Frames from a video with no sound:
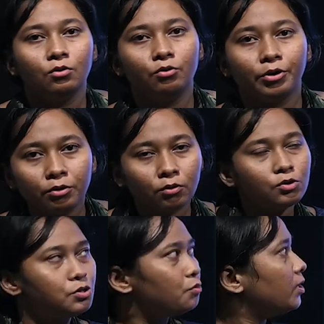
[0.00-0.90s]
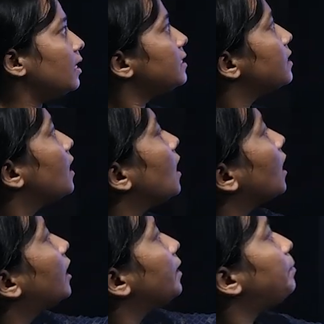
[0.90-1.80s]
Do you know, students,
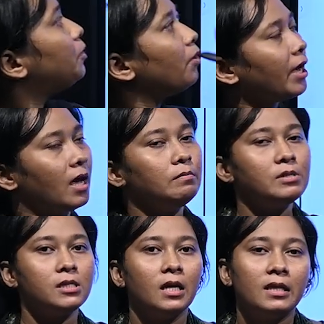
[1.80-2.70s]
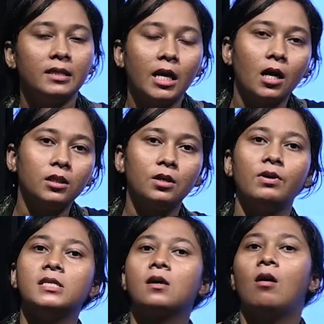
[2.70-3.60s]
cryptogams, they are
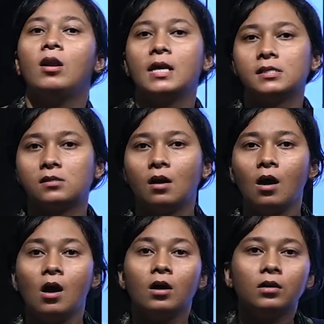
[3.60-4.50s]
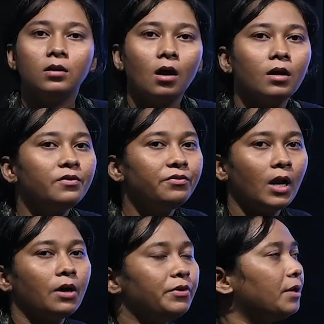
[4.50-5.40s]
otherwise called as the
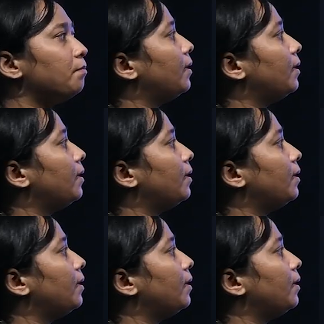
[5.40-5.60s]
non-flowering